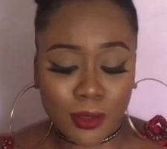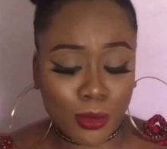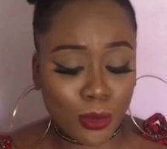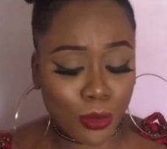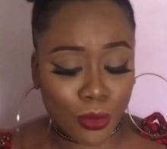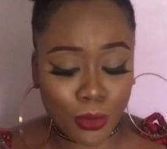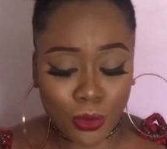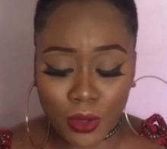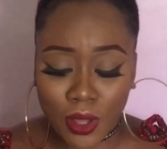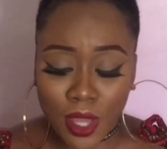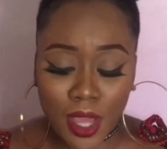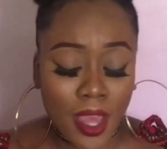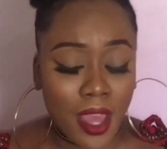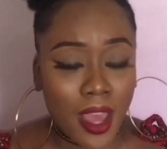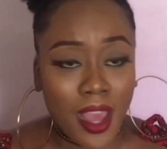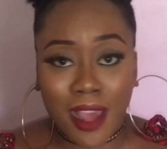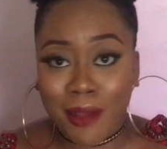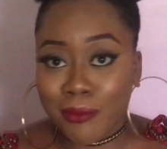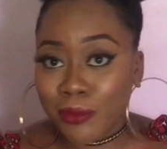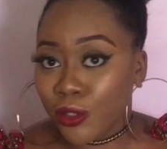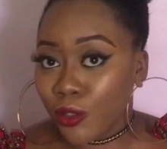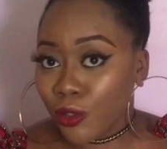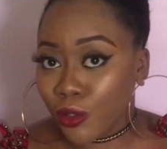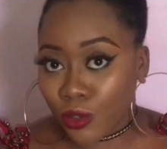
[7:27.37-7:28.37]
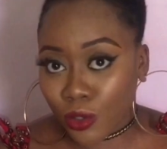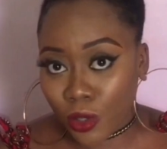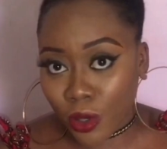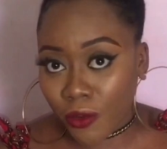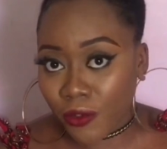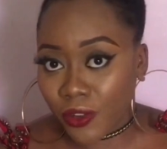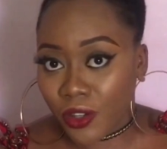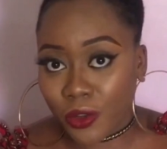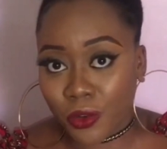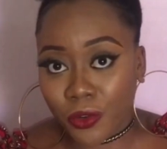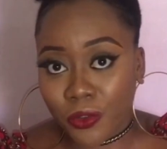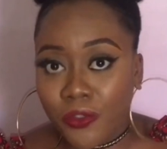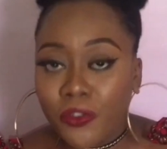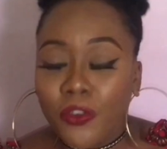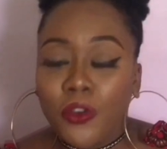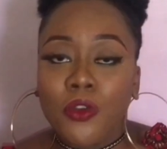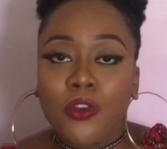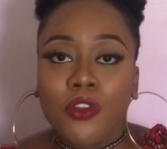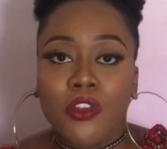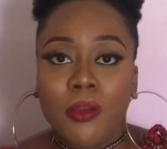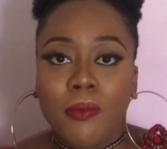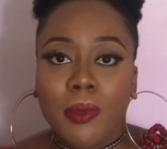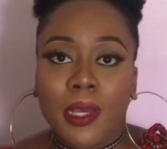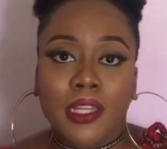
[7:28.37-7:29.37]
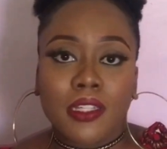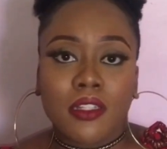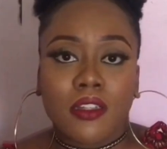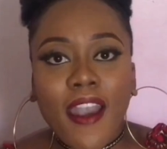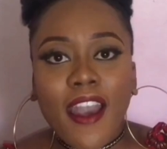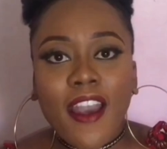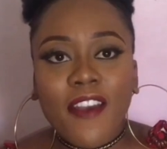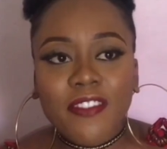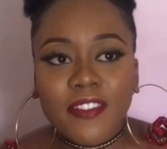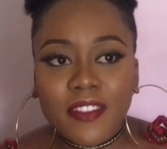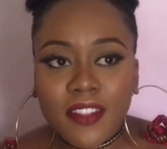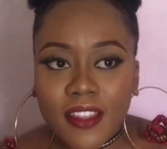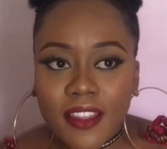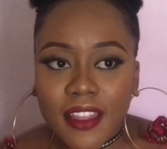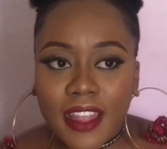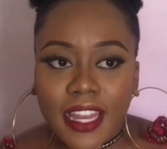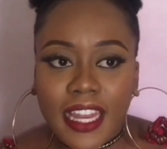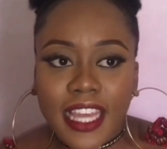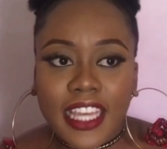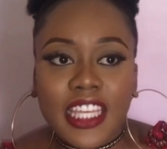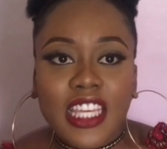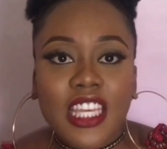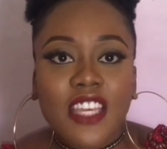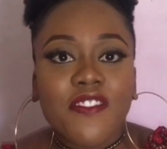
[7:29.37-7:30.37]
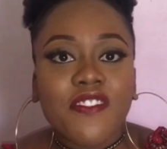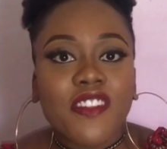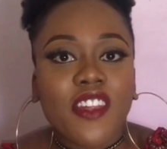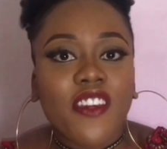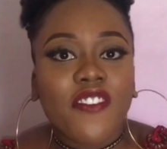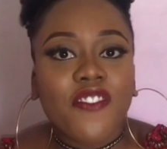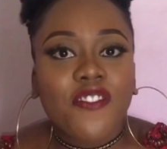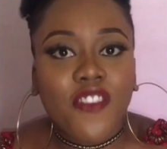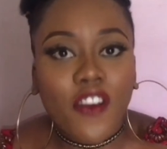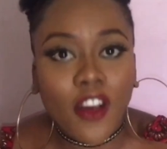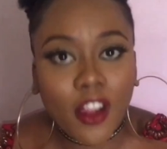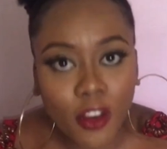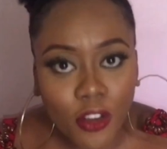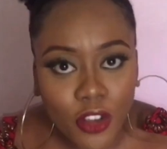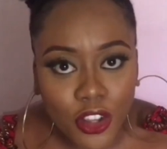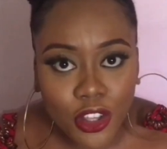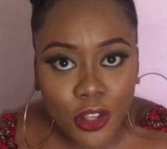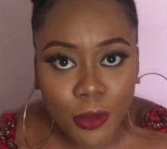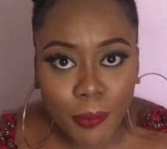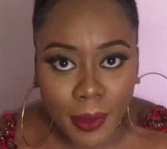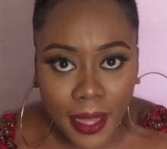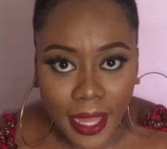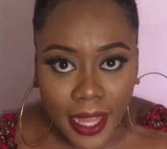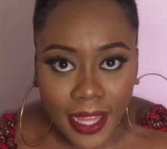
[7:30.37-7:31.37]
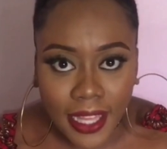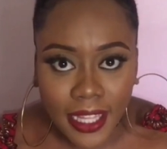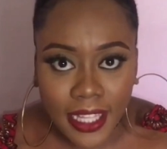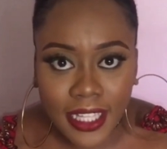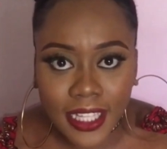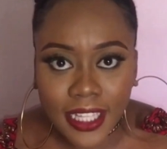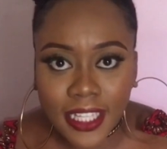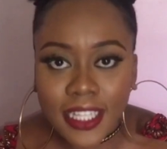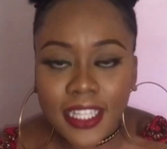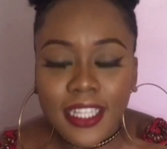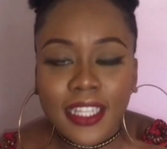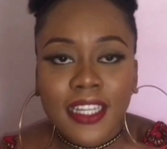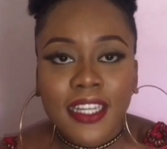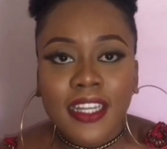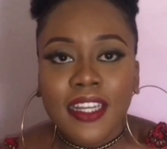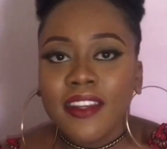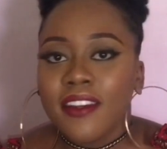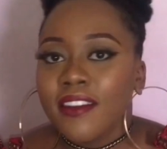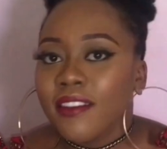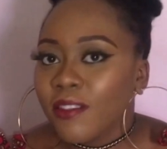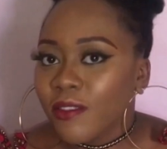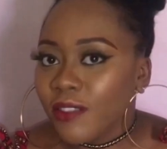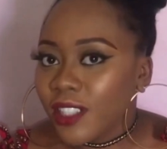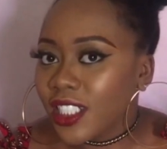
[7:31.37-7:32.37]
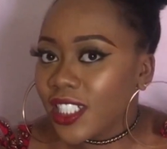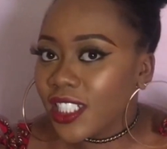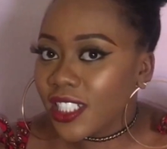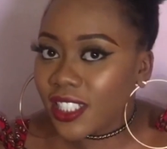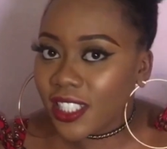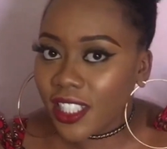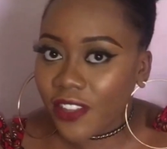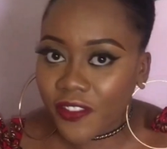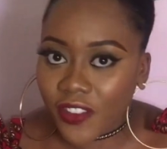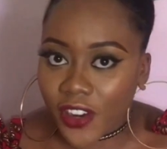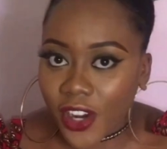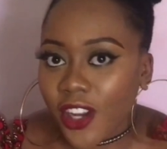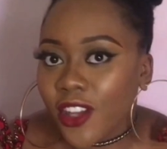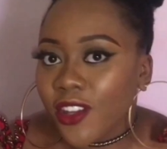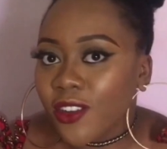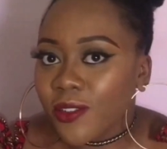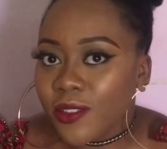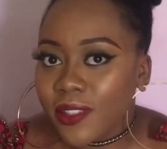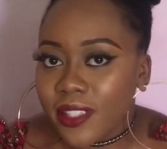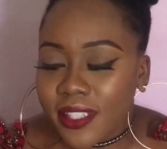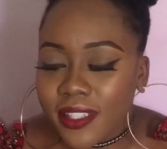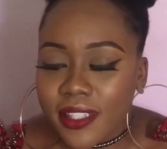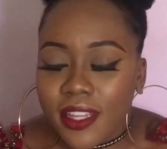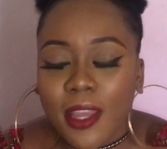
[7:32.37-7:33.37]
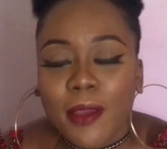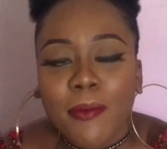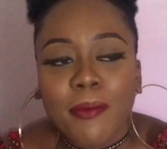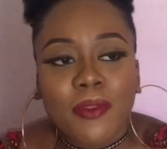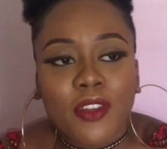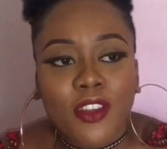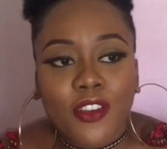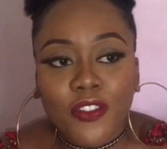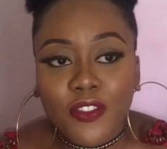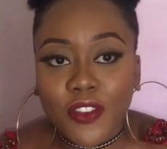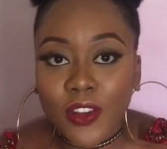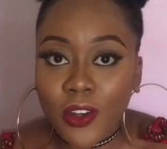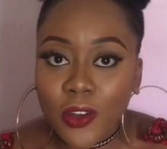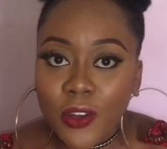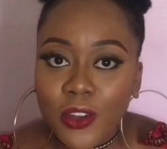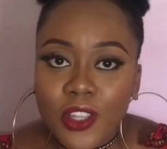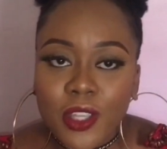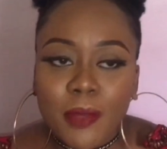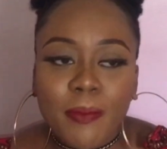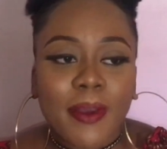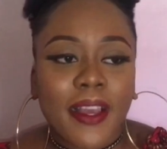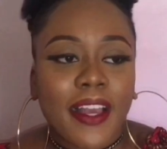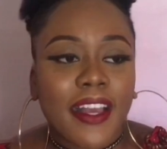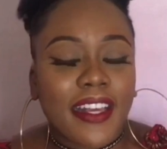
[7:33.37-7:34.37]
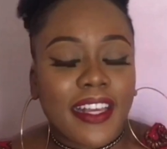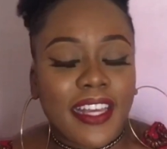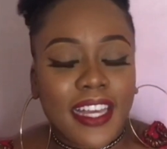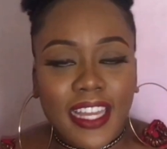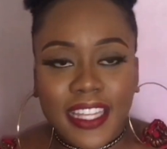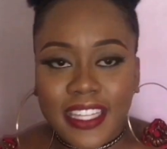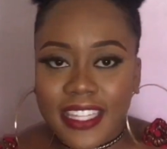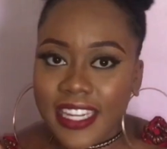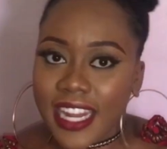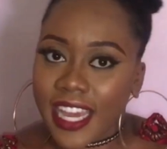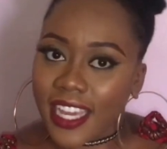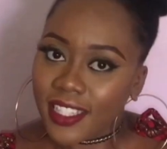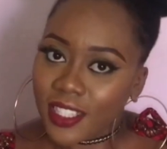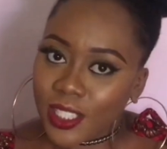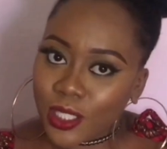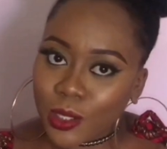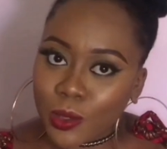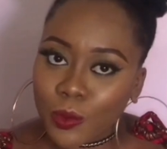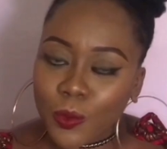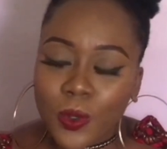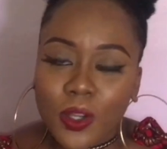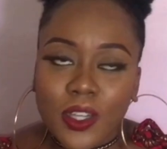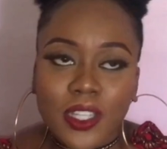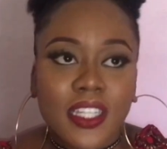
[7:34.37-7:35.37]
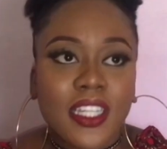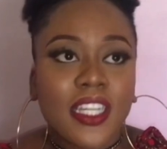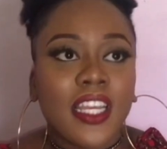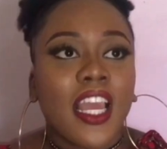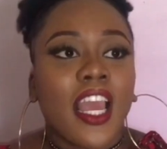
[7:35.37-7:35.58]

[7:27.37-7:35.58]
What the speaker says: So I'm so sorry they don't follow you back. After that, like if they follow you back, which is a very good step, they follow you back, nice one.